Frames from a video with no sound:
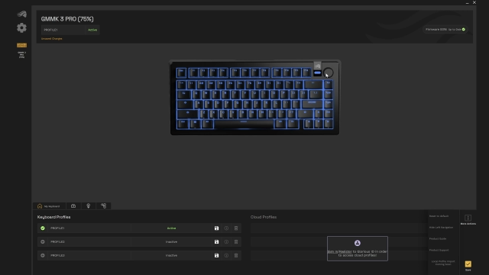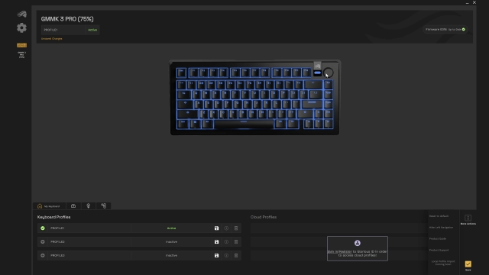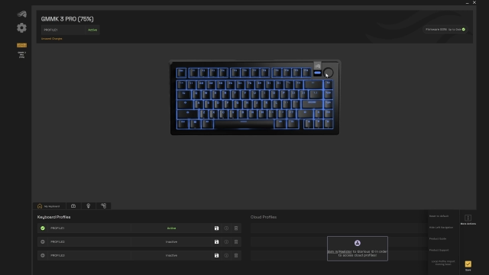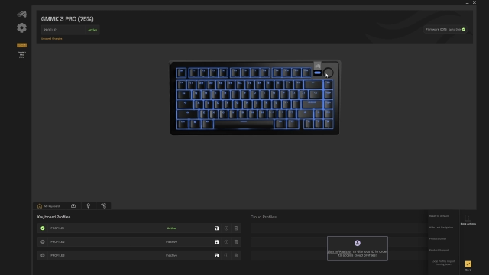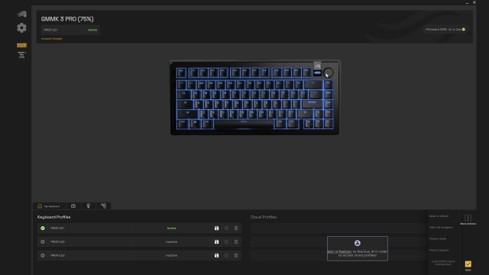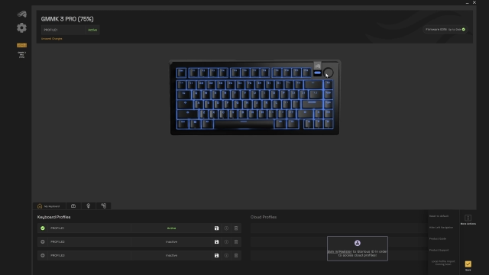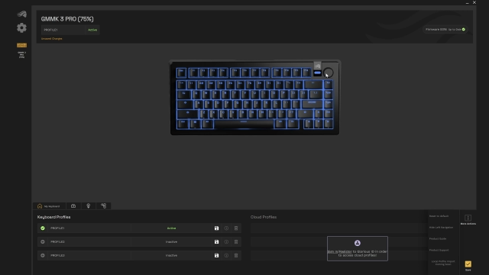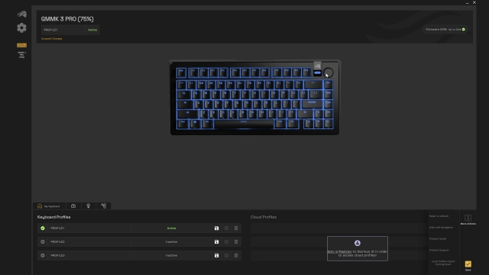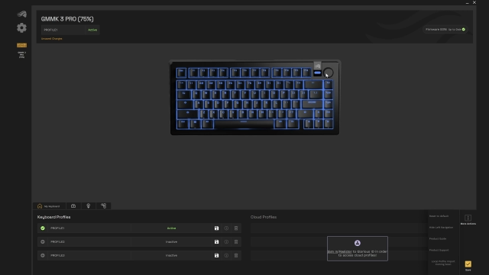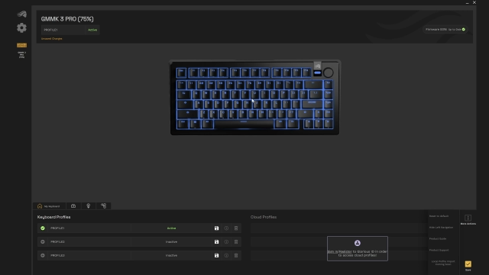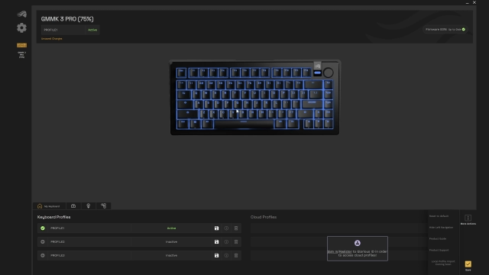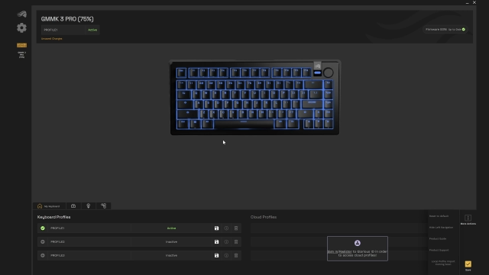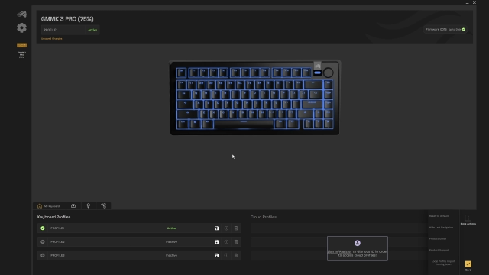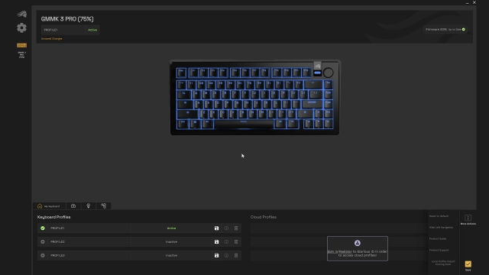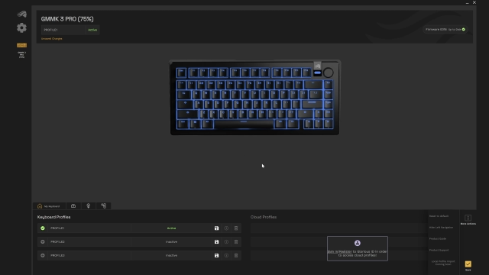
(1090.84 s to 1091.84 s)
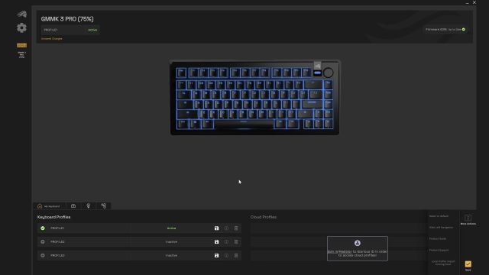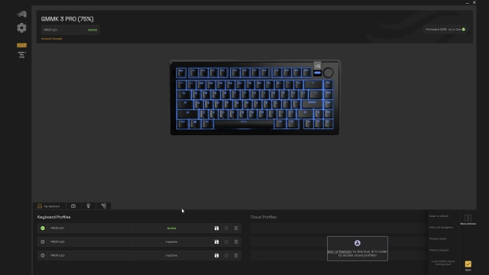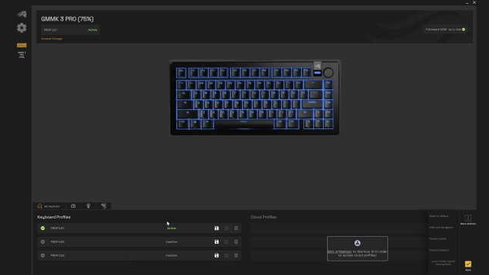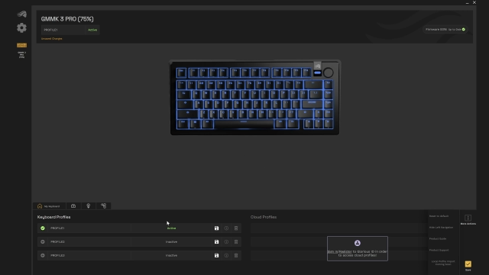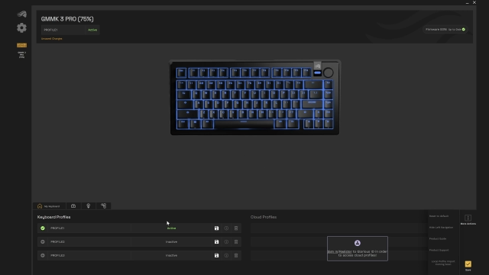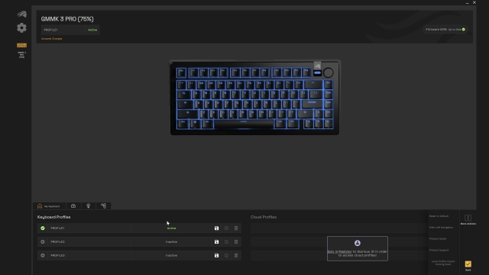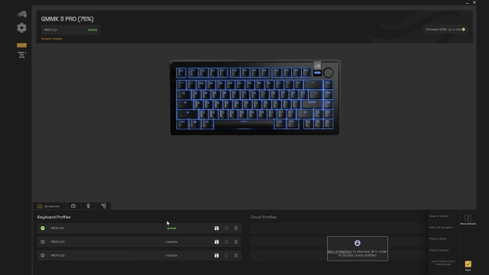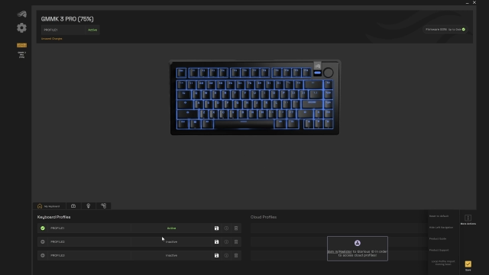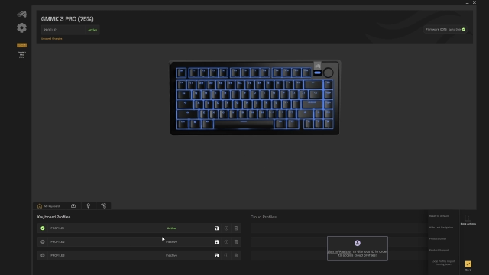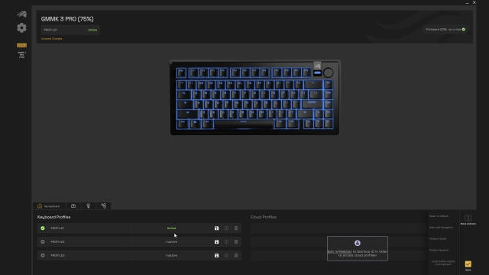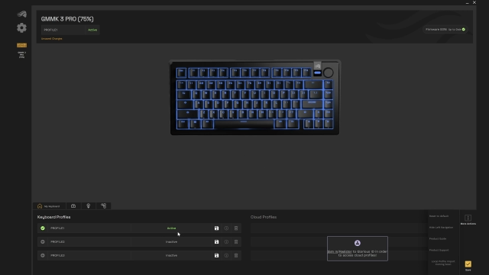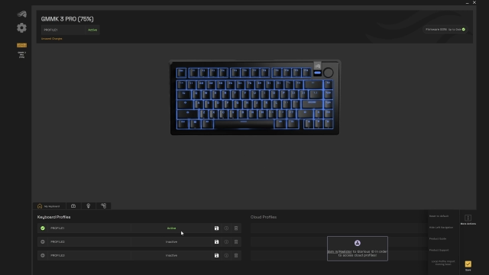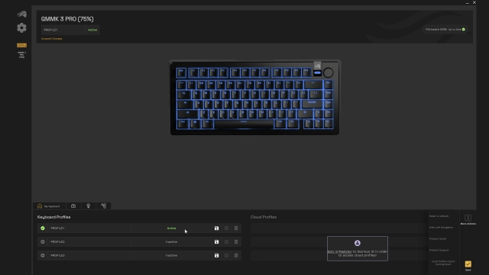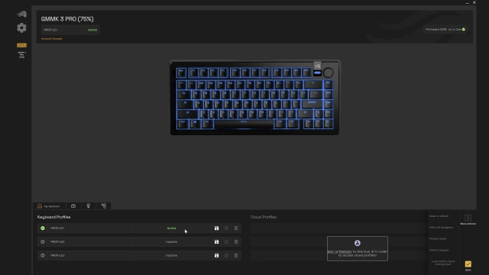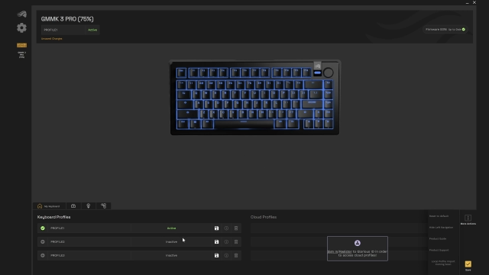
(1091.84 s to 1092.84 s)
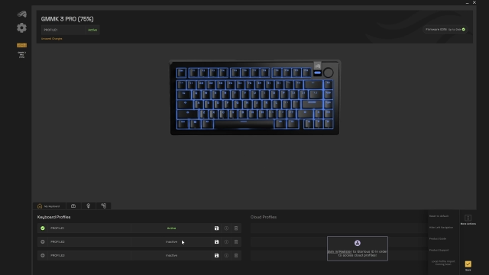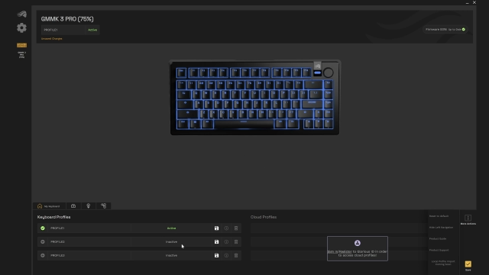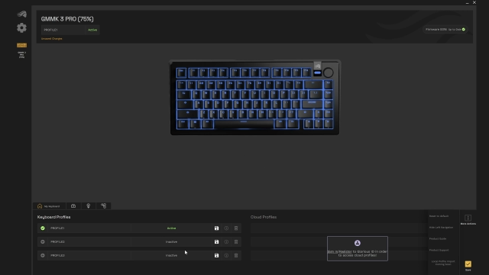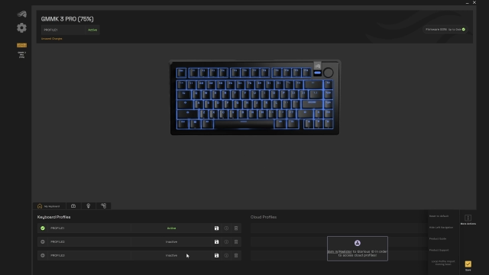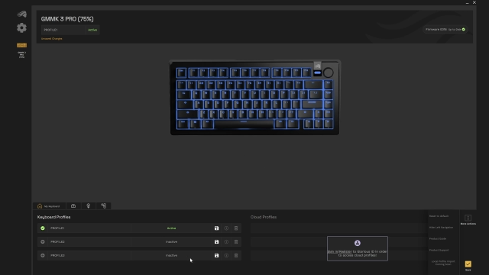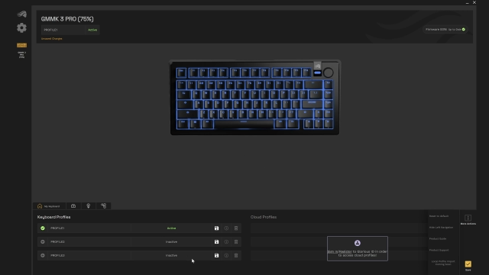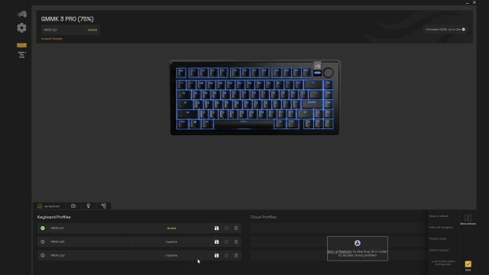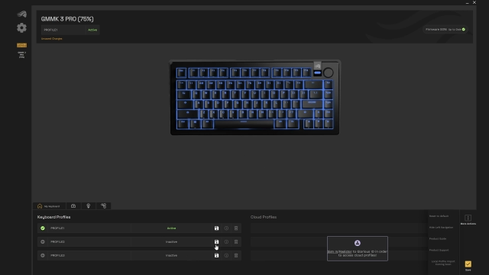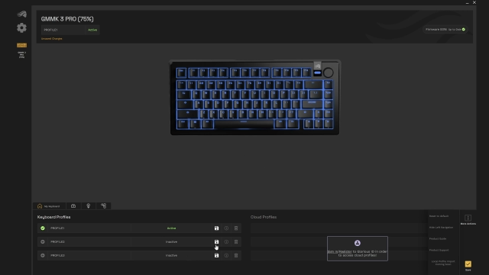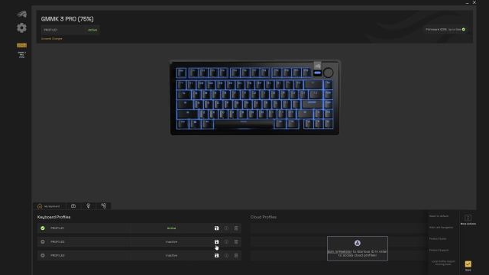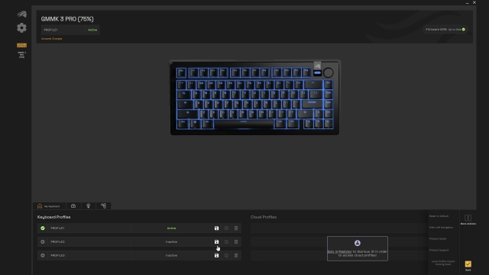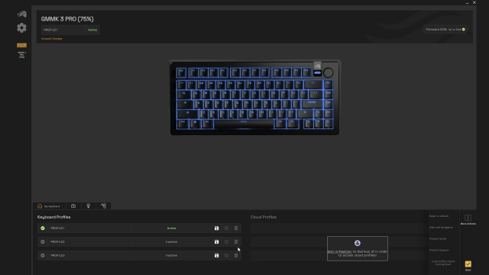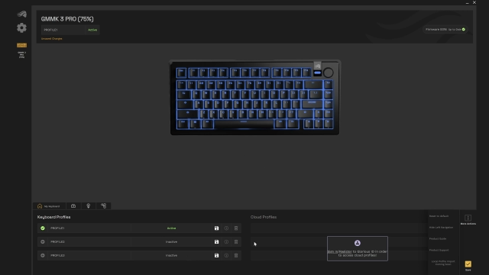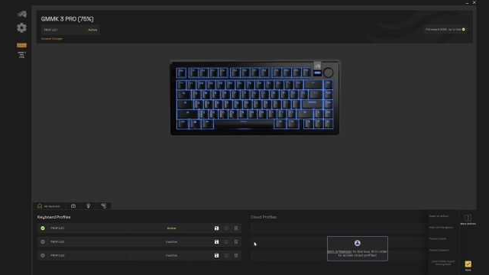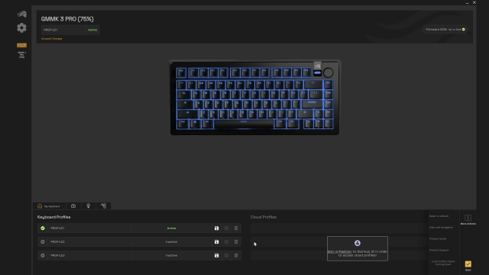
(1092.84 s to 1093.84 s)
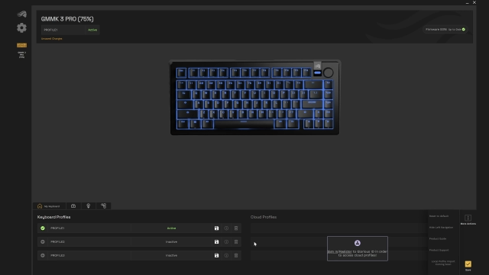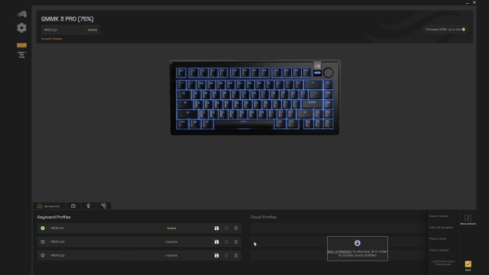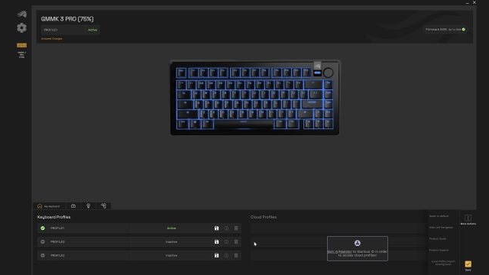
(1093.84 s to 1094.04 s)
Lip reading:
Nobody's mouth can be seen.